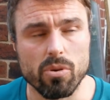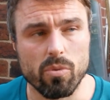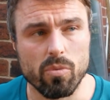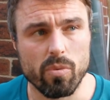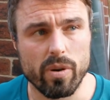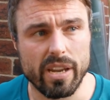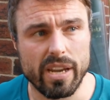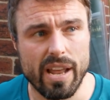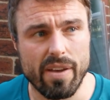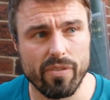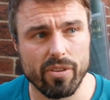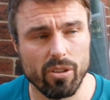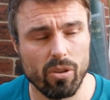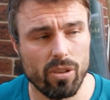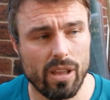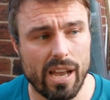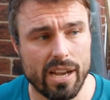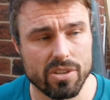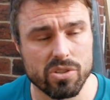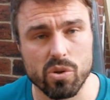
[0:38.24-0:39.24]
but we never
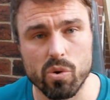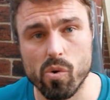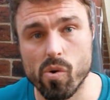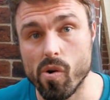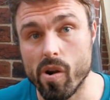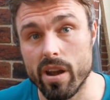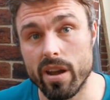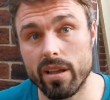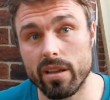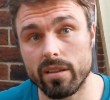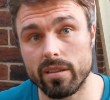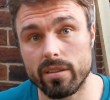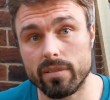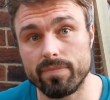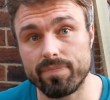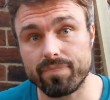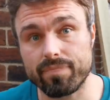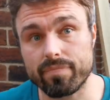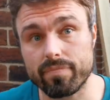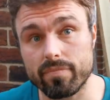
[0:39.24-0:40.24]
looked like
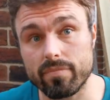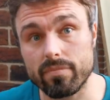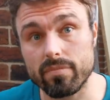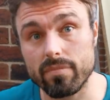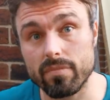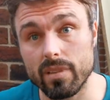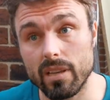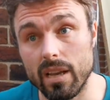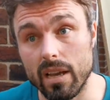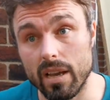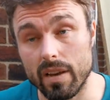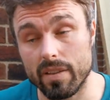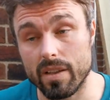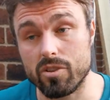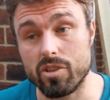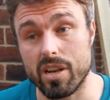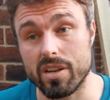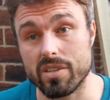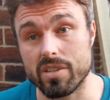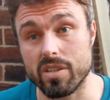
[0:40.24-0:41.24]
scoring. And
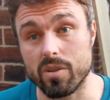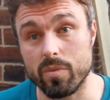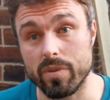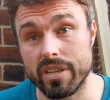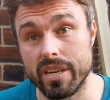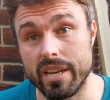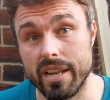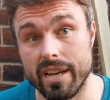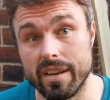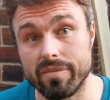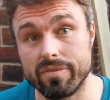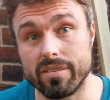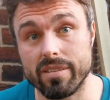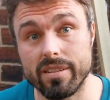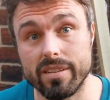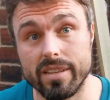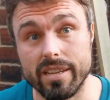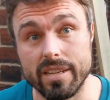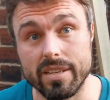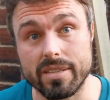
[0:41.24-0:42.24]
the chance that we did have
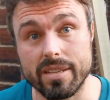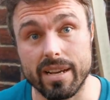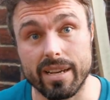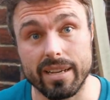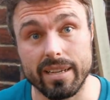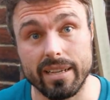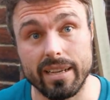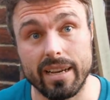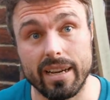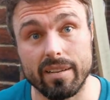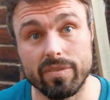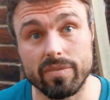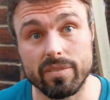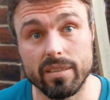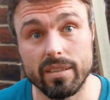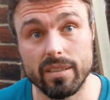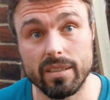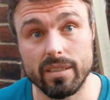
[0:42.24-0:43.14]
in the second half,